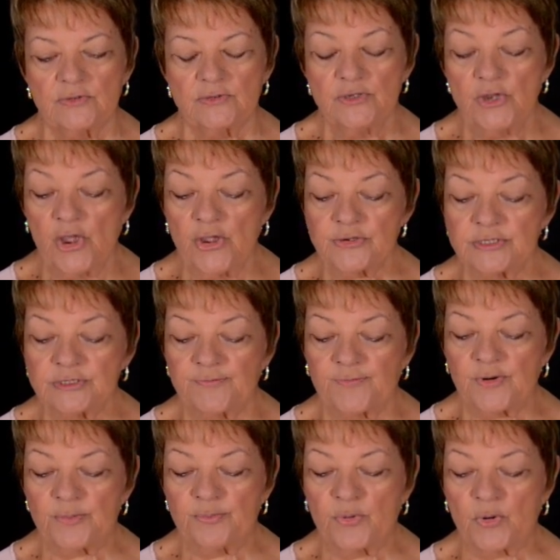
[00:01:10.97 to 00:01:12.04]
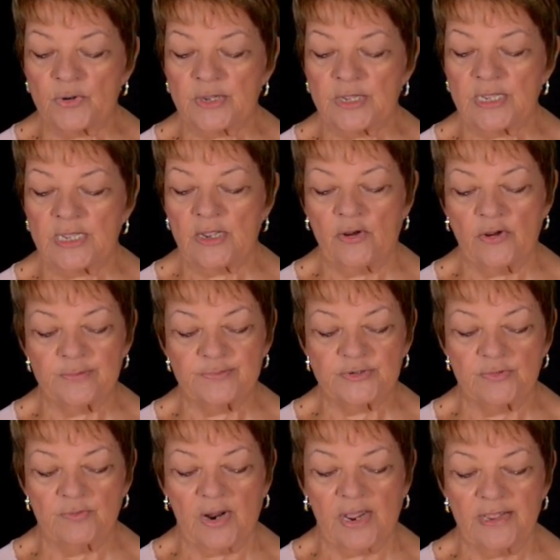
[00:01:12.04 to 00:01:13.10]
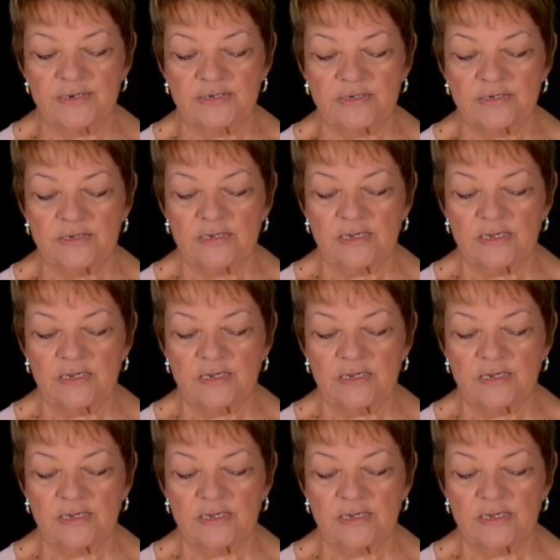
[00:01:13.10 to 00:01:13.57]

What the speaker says: notes for a book he hoped to write.